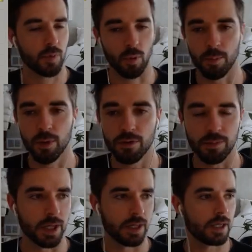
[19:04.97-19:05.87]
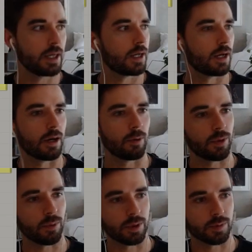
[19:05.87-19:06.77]
or movement
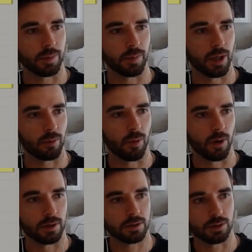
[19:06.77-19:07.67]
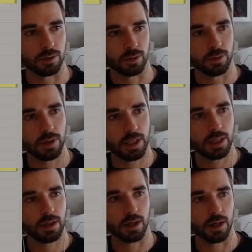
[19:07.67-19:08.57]
with which we might want to
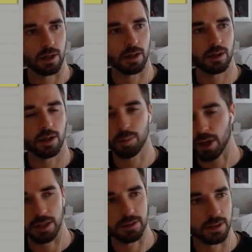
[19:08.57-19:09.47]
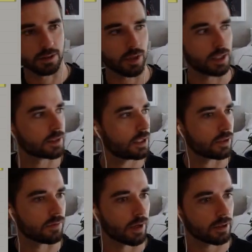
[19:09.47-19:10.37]
apply to this
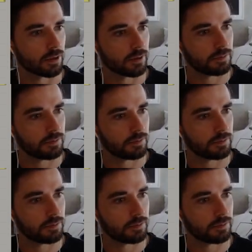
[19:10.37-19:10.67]
translation vector.